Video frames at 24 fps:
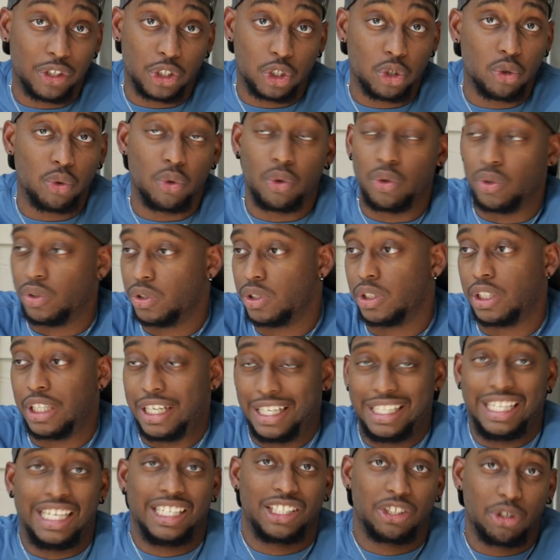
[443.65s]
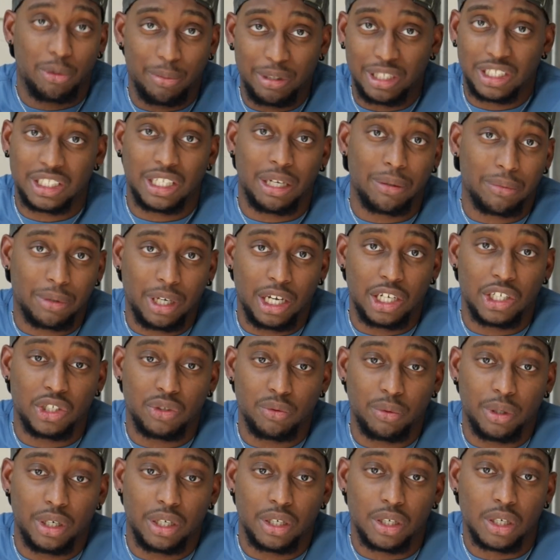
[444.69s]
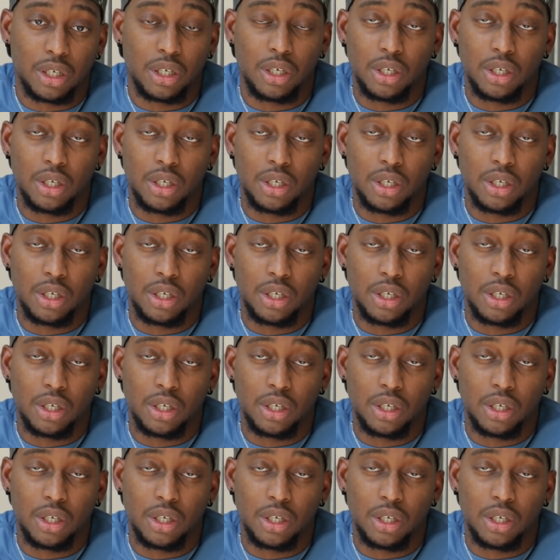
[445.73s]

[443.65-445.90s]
the tools. That's going to be the same case with